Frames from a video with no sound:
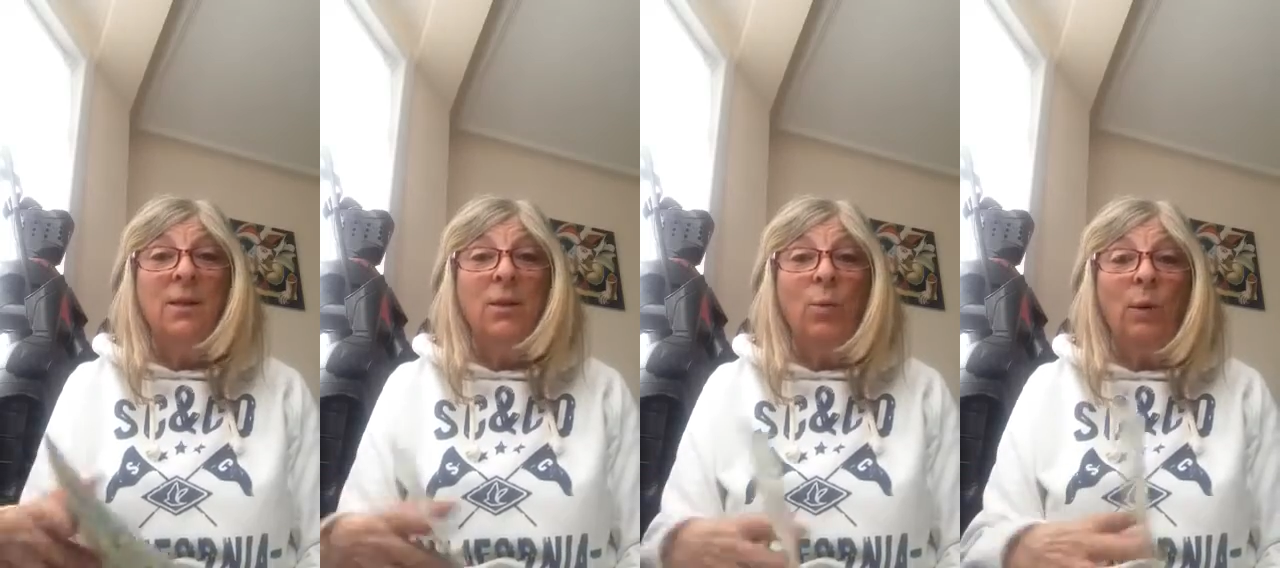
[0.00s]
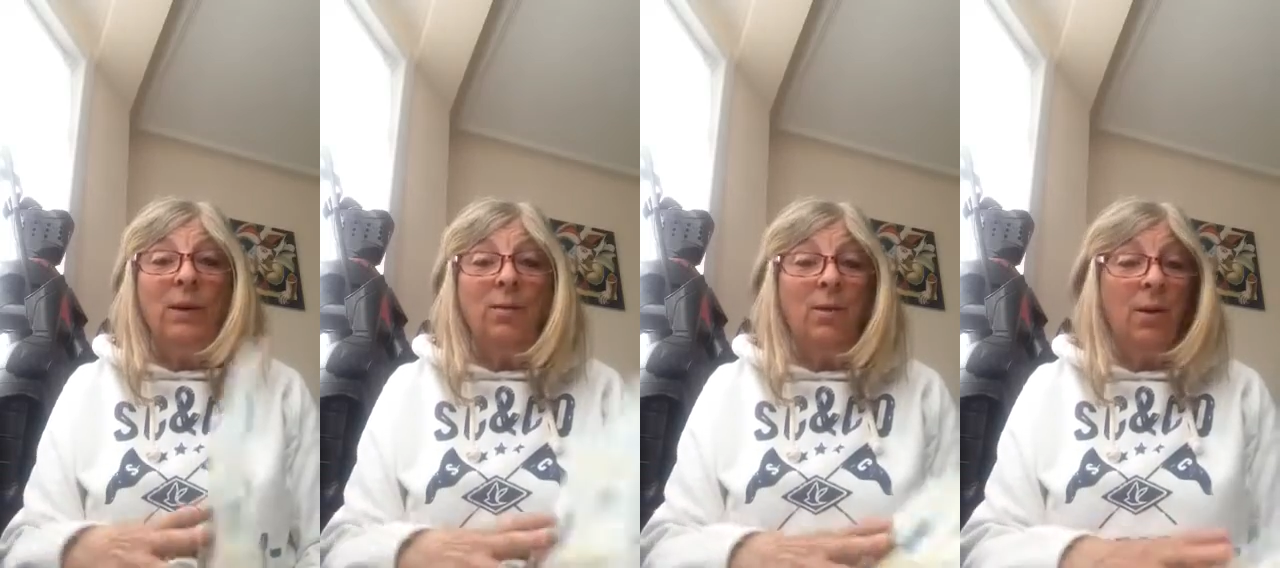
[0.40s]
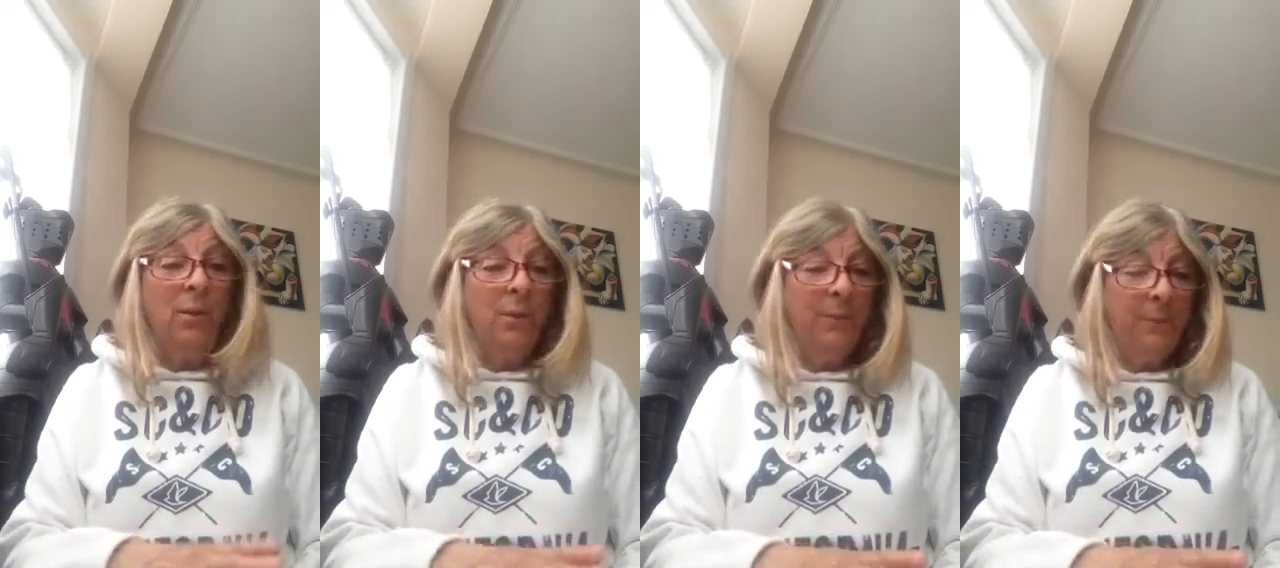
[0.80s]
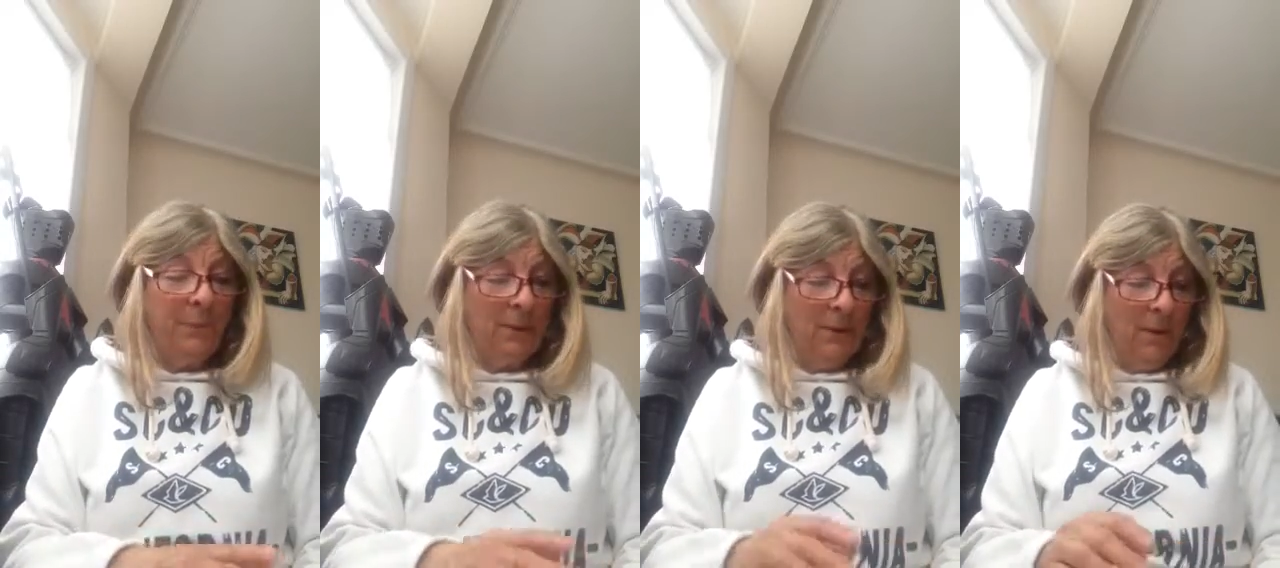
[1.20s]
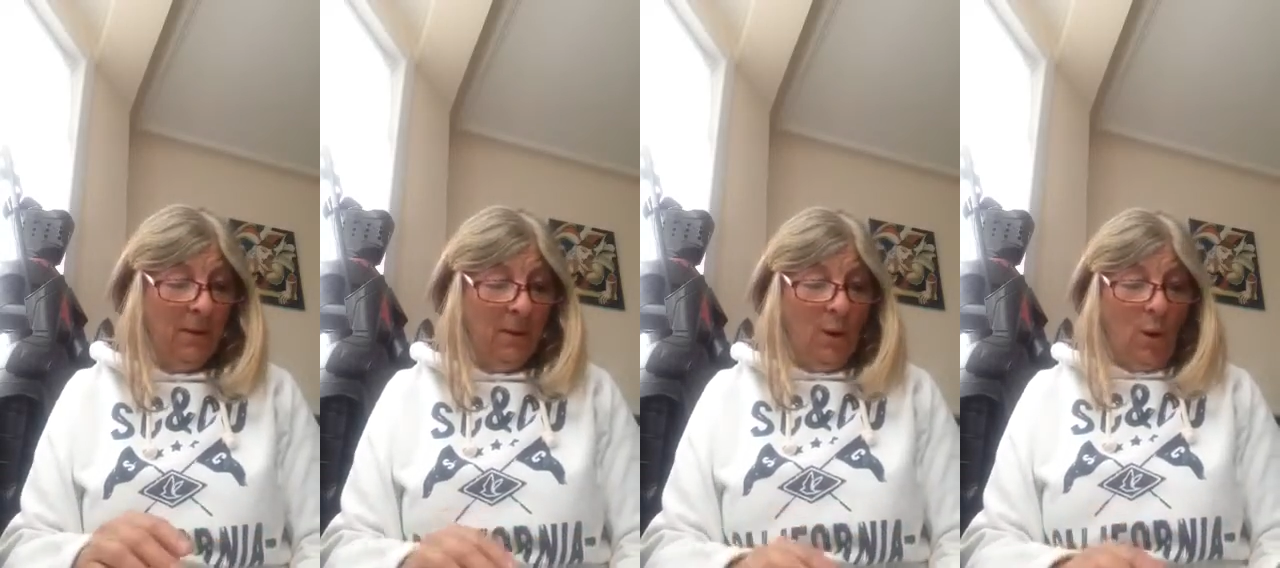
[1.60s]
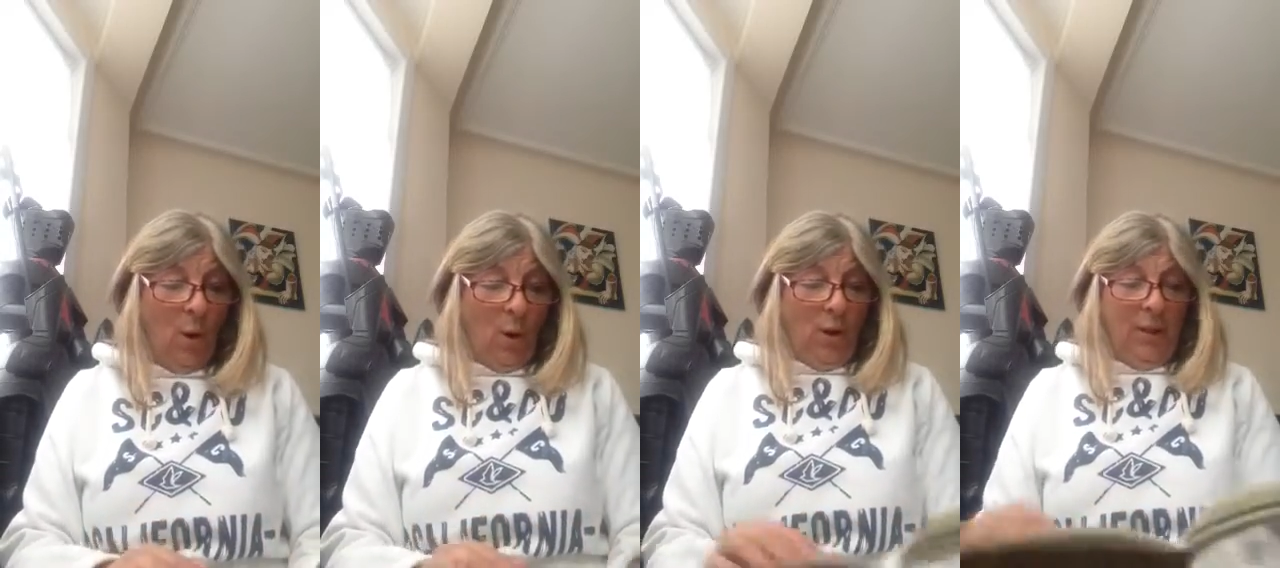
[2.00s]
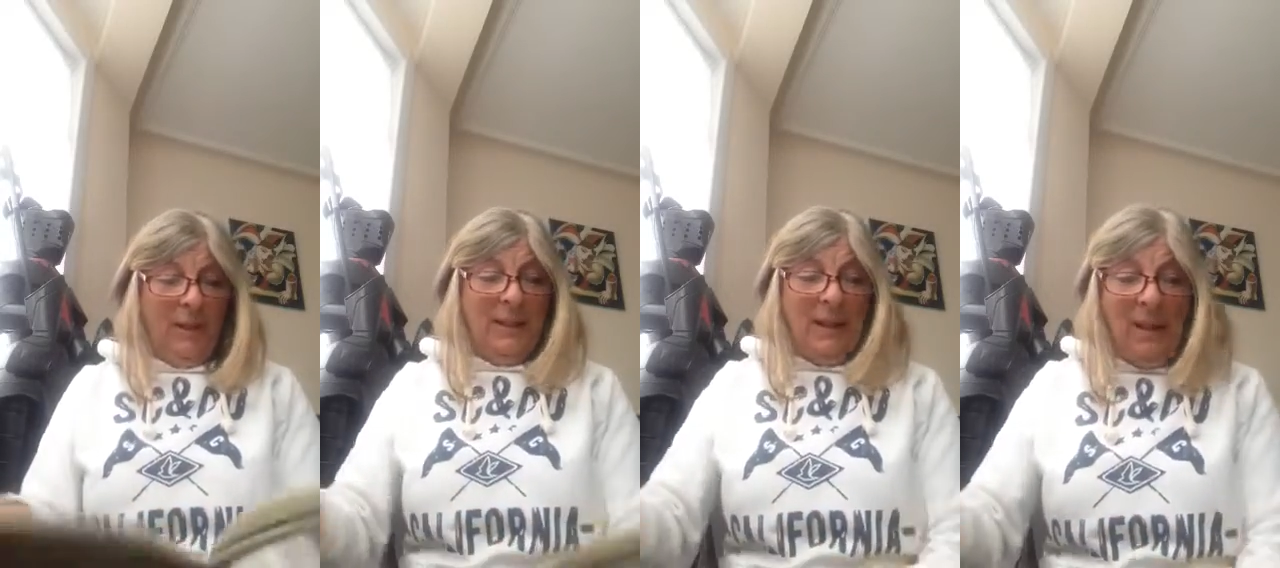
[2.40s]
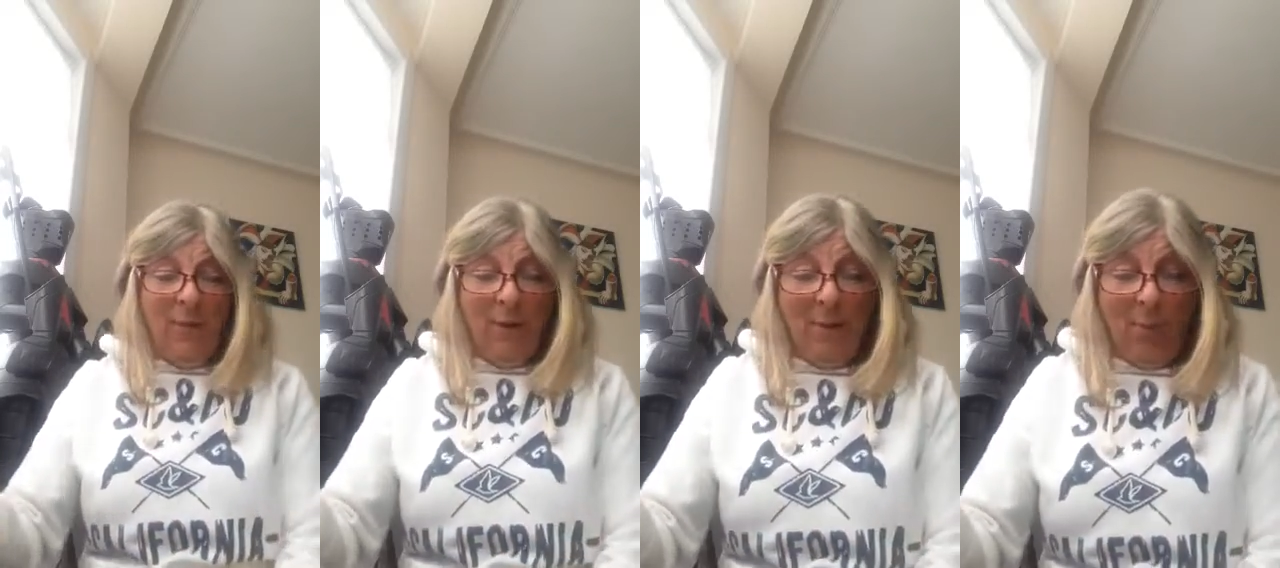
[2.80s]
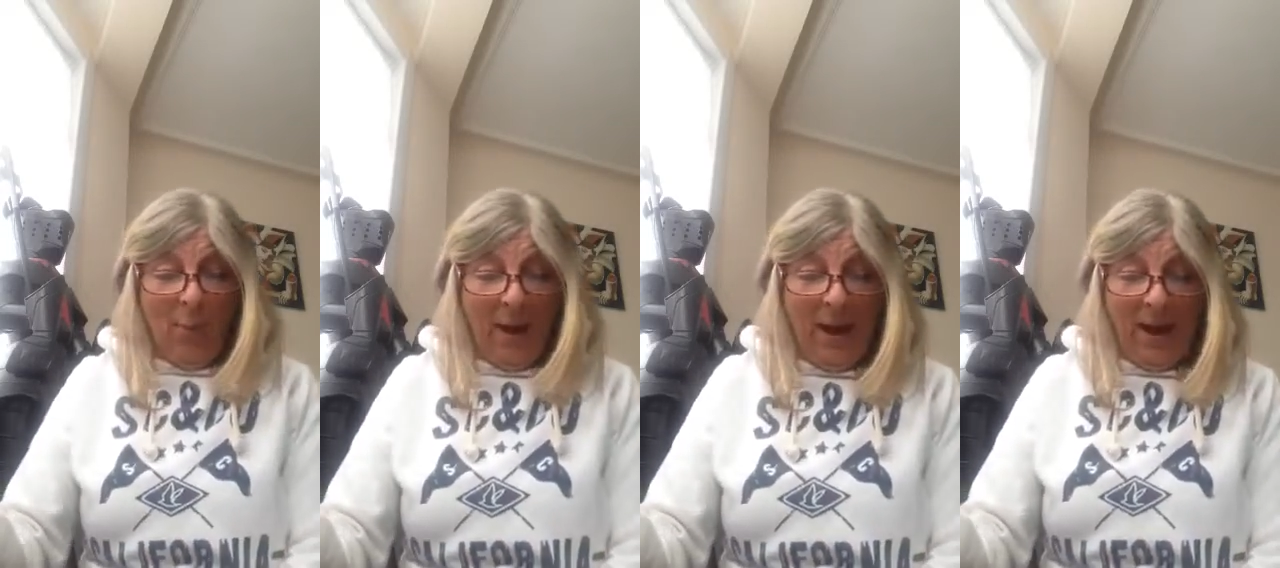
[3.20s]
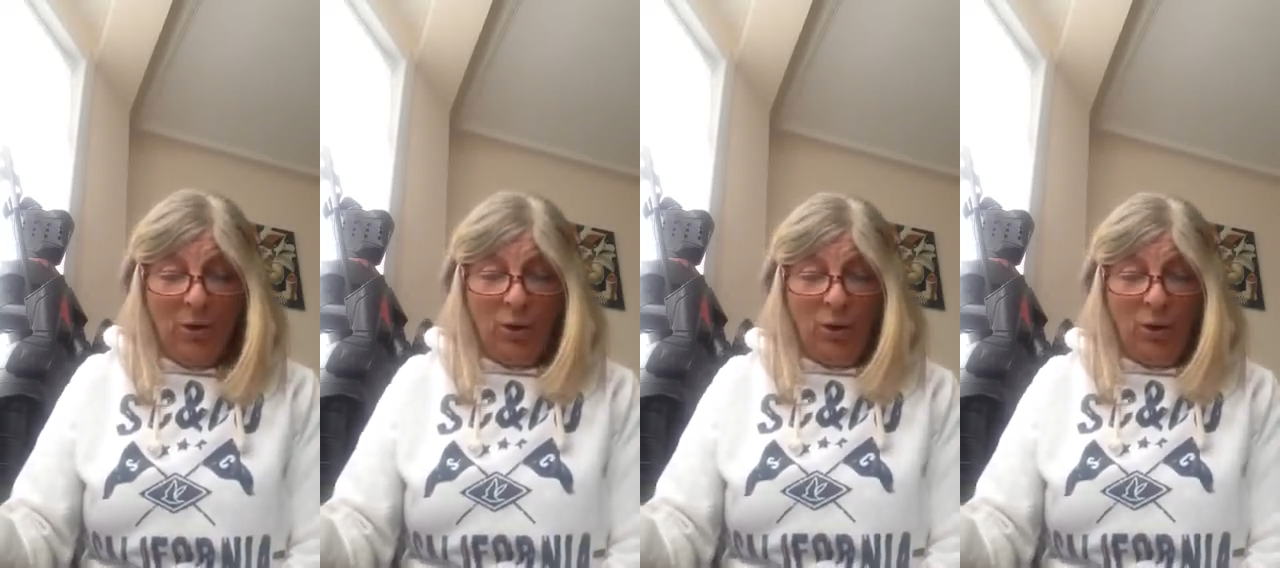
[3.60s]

the window. The delivery boy and